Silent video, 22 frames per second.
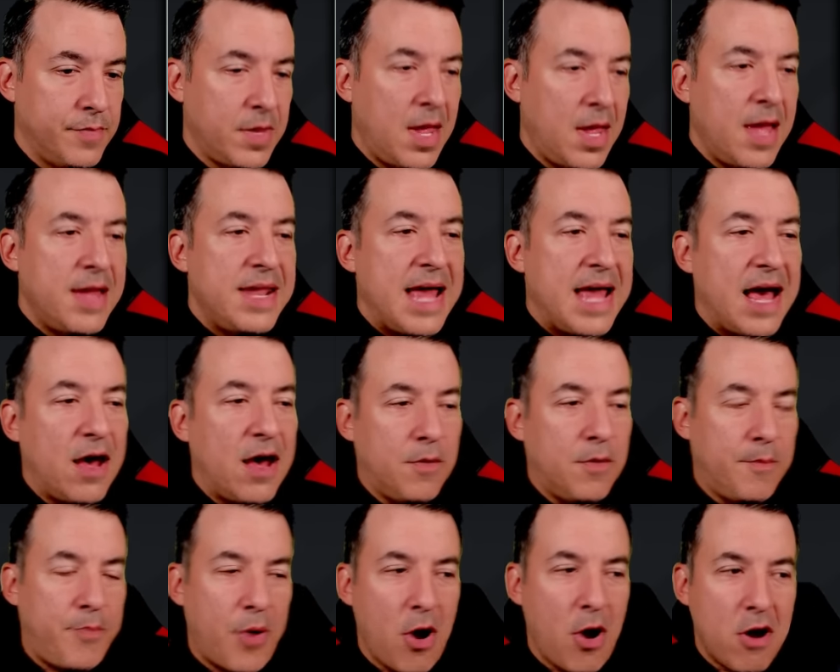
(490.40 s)
Now,
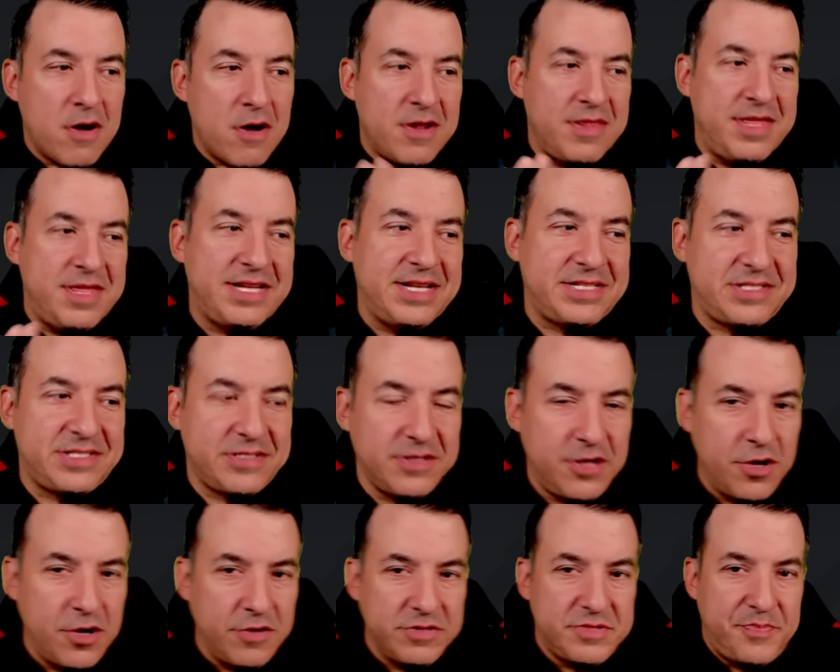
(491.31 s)
part of this
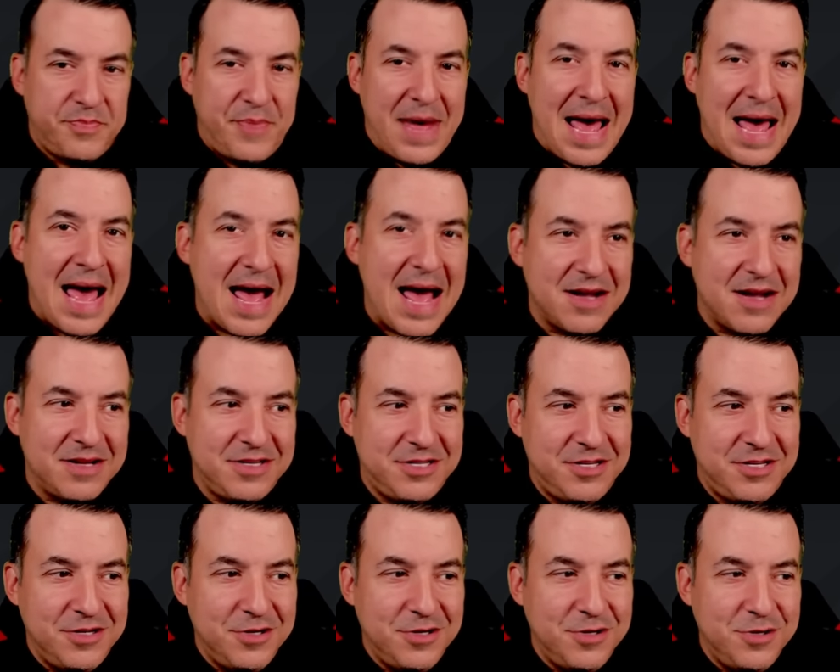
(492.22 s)
goes back
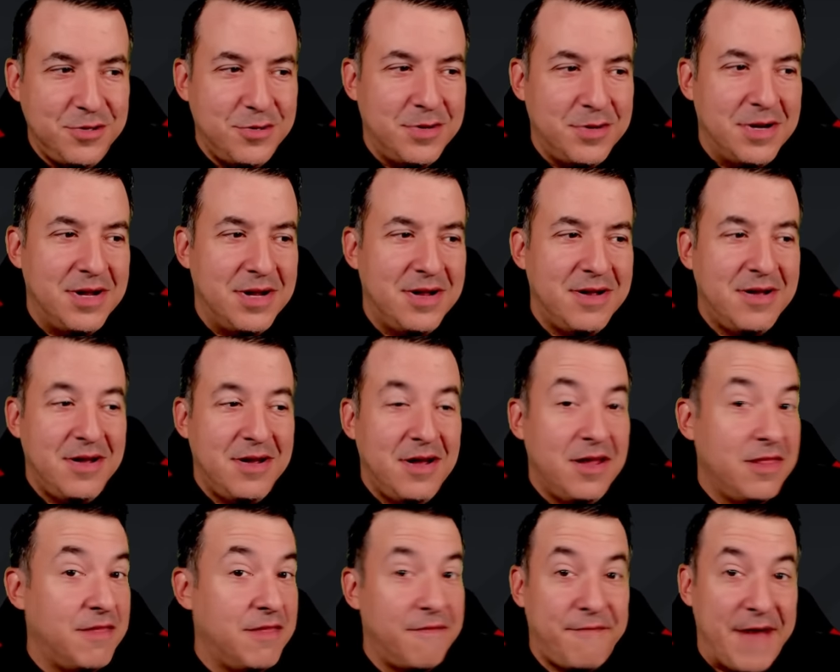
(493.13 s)
to
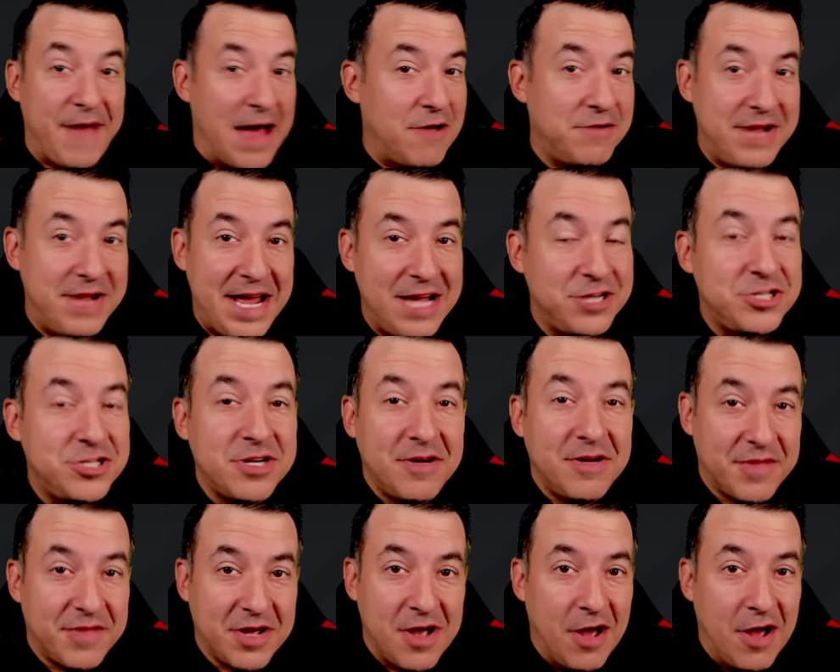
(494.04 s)
the foundation of
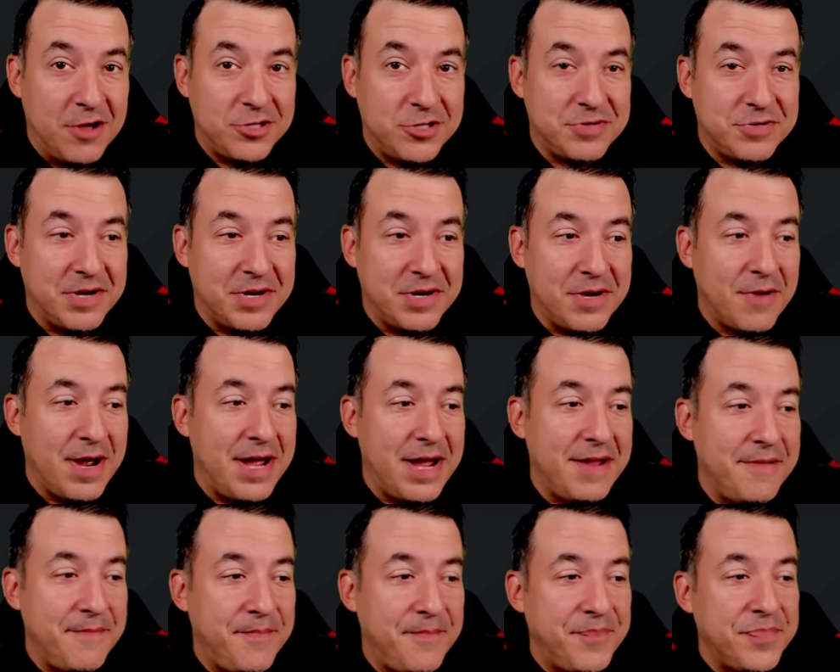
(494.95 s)
the country, right?
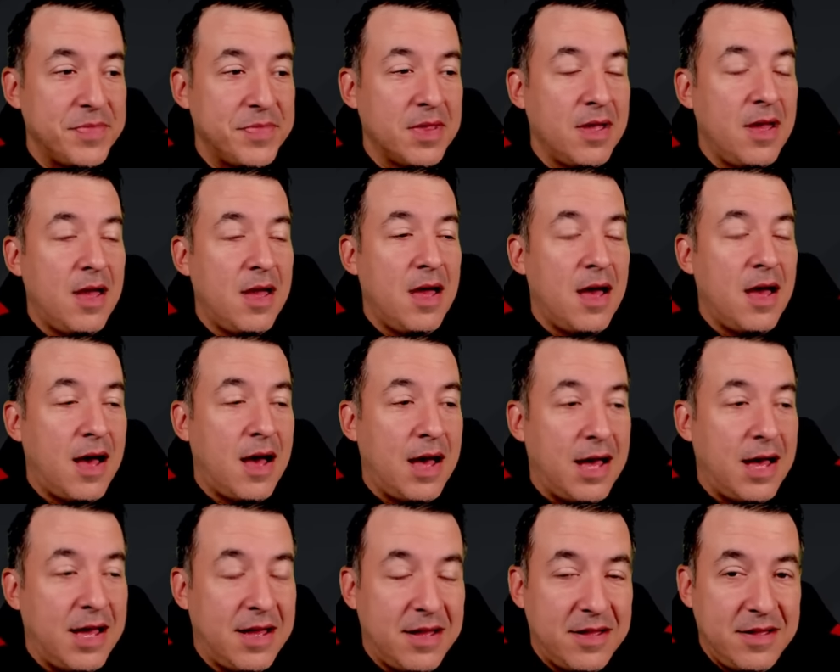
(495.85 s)

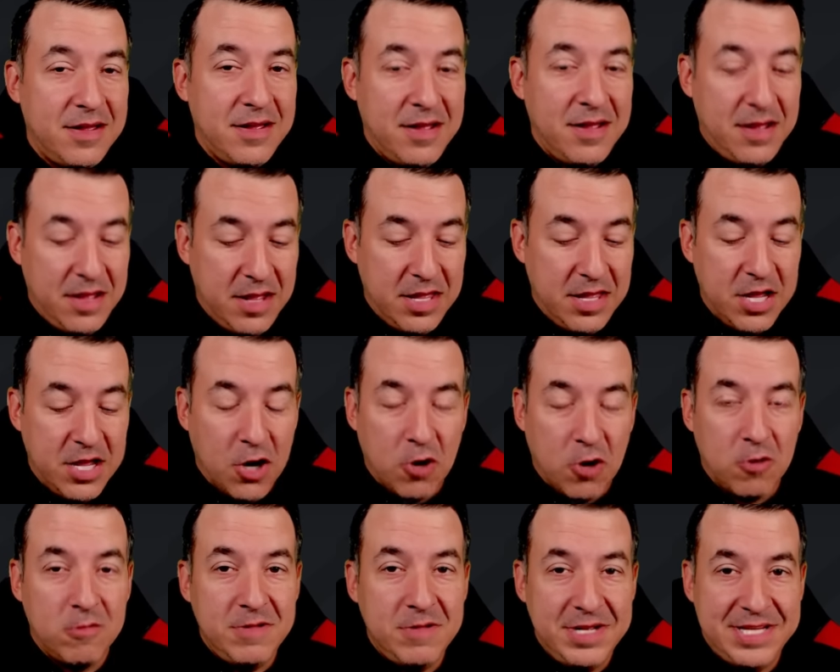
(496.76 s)
Uh, in the
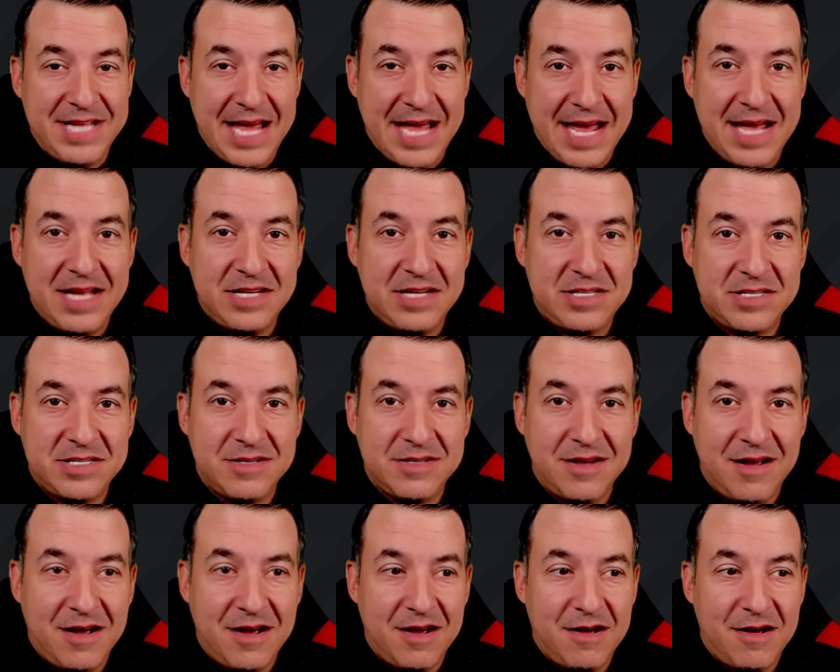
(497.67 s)
early days
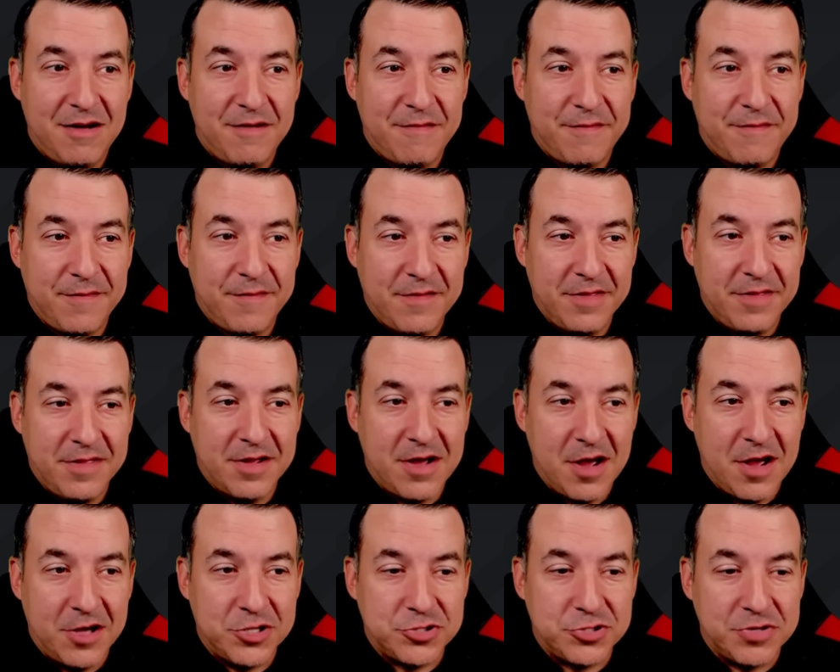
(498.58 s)
of the
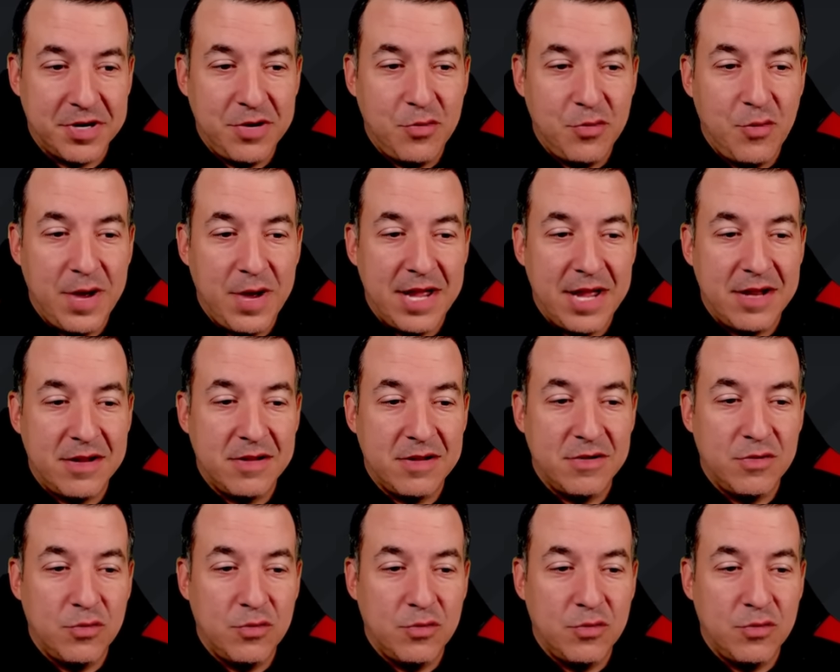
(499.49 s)
country, when